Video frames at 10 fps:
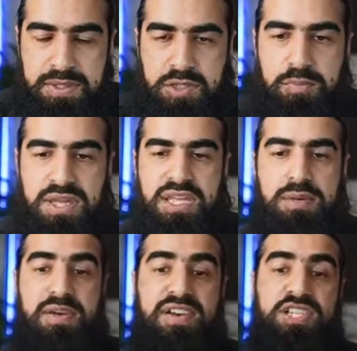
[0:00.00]
So madhab,
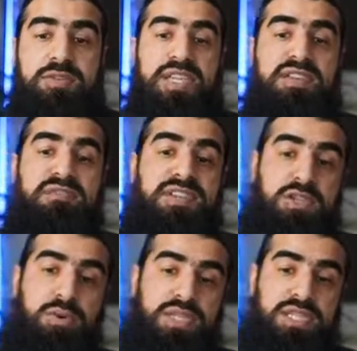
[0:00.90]
I've actually made a
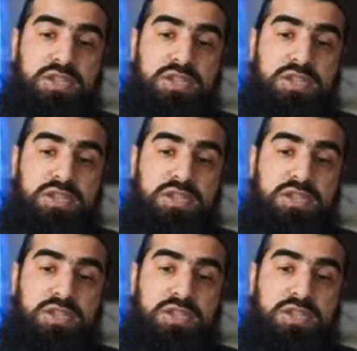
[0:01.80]
video on this.